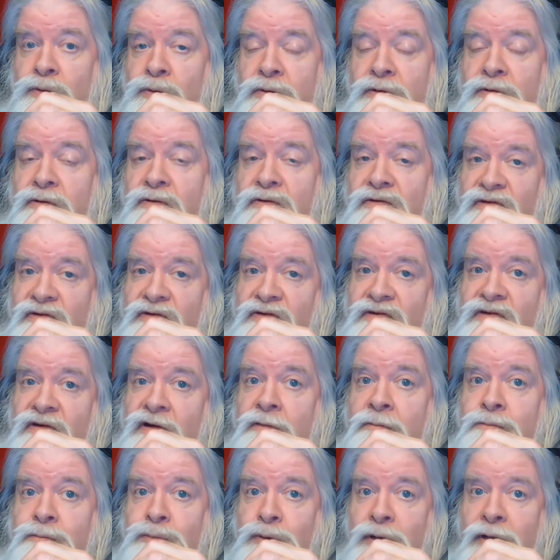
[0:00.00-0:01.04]
can use as an
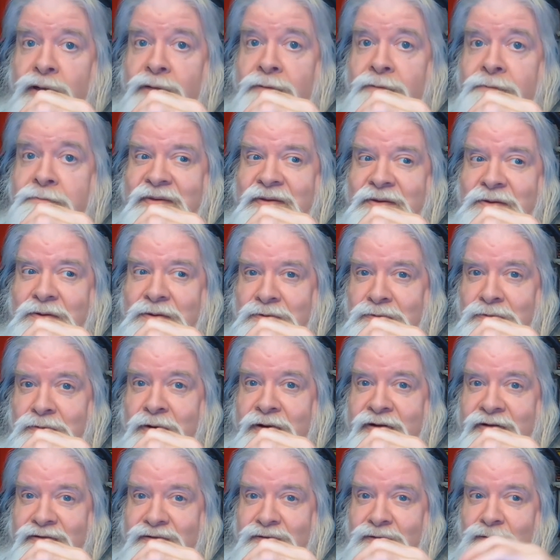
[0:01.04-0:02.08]
umbrella, you know, in a
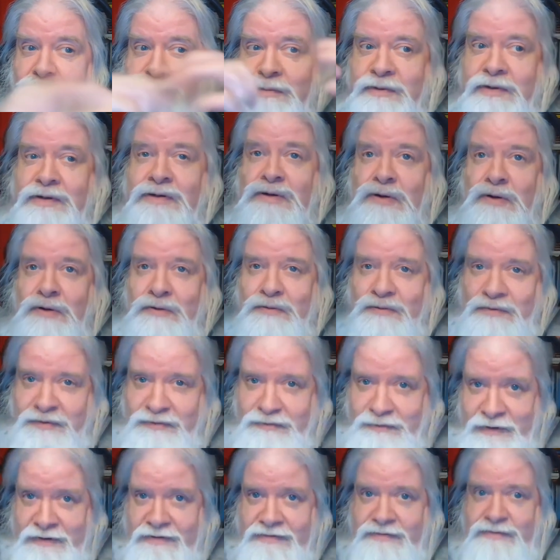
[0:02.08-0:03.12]
rainstorm. You curve it
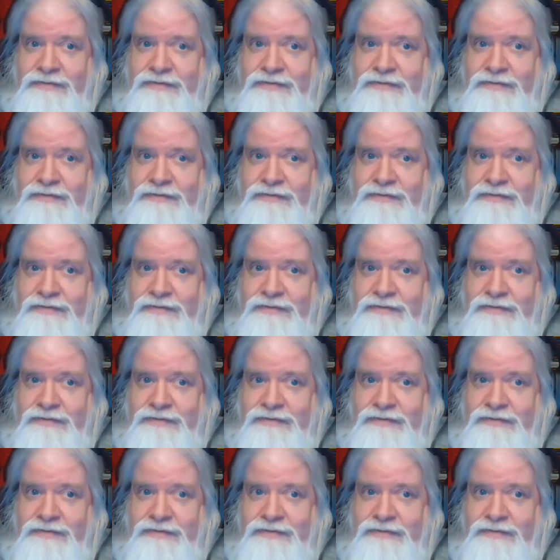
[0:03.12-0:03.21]
around